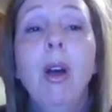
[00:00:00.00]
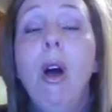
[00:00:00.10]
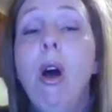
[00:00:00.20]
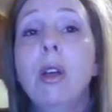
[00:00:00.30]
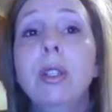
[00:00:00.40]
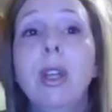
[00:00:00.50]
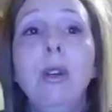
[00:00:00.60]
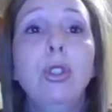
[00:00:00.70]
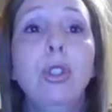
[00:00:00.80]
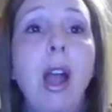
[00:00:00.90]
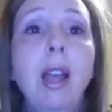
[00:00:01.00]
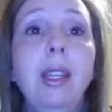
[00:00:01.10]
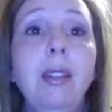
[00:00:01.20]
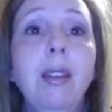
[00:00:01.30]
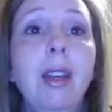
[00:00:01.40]
Also,
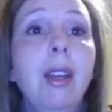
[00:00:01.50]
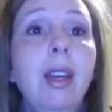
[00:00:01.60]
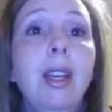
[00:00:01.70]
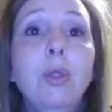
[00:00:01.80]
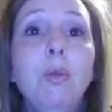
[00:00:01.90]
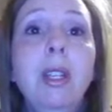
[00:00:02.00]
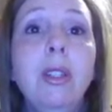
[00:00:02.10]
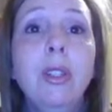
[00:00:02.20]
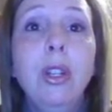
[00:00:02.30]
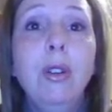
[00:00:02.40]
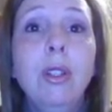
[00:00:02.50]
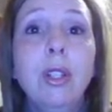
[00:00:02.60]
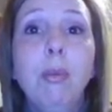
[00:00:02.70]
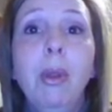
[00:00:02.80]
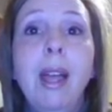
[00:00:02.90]
tracking is when students
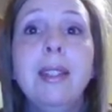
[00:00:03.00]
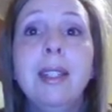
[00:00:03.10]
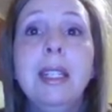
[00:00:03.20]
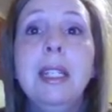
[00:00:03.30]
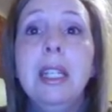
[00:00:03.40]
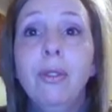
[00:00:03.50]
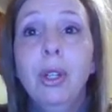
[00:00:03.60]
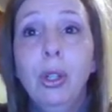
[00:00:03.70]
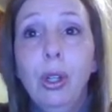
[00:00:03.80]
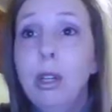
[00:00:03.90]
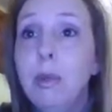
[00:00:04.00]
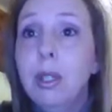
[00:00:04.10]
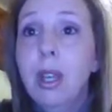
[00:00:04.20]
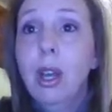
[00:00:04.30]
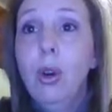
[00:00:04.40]
are placed in different
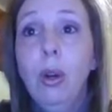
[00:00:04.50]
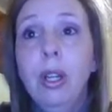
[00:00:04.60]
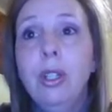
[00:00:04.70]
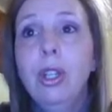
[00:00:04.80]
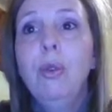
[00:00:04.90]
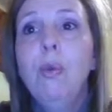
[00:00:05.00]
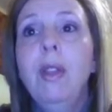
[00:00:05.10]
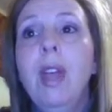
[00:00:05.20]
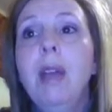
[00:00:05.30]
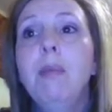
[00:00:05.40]
groups according to what